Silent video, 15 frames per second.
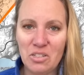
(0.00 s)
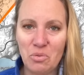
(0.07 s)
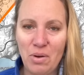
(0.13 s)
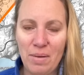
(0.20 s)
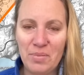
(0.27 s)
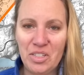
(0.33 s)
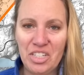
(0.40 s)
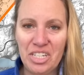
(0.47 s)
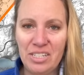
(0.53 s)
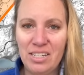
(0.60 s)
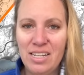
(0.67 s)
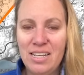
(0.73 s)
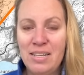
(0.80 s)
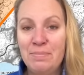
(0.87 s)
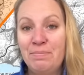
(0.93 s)
eruption.
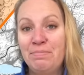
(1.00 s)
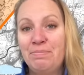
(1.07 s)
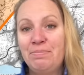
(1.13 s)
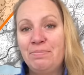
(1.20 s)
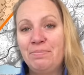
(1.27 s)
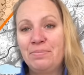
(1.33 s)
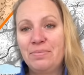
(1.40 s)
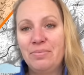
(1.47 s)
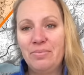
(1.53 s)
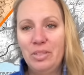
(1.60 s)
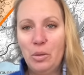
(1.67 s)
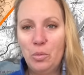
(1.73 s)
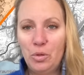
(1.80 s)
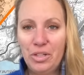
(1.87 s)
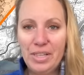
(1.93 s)

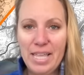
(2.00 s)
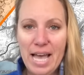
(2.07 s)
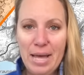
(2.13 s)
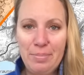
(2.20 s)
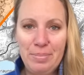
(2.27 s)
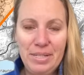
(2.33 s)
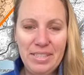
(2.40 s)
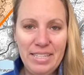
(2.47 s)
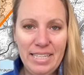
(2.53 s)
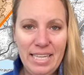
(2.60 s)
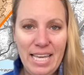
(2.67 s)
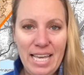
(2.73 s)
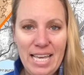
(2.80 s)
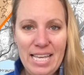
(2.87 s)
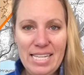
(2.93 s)
Will that be the
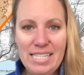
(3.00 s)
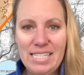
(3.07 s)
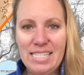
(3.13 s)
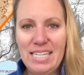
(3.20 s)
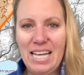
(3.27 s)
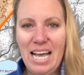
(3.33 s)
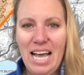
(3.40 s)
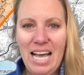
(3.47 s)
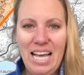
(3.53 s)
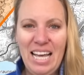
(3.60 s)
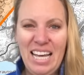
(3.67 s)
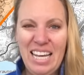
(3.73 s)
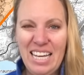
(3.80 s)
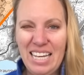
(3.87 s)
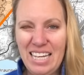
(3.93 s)
case?
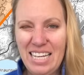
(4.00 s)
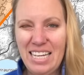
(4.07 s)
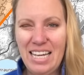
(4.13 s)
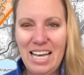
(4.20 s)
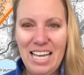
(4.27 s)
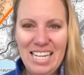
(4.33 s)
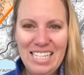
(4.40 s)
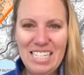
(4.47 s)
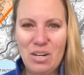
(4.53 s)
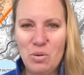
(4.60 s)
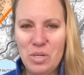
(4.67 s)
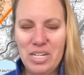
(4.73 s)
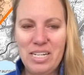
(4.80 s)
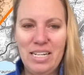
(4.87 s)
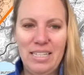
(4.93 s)
I
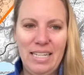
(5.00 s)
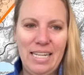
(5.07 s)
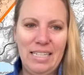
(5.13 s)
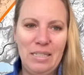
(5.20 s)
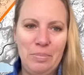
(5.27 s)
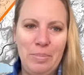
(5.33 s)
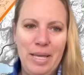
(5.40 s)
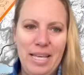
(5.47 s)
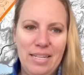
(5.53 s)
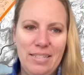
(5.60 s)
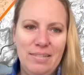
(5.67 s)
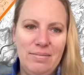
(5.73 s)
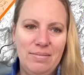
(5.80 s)
doubt it a little bit.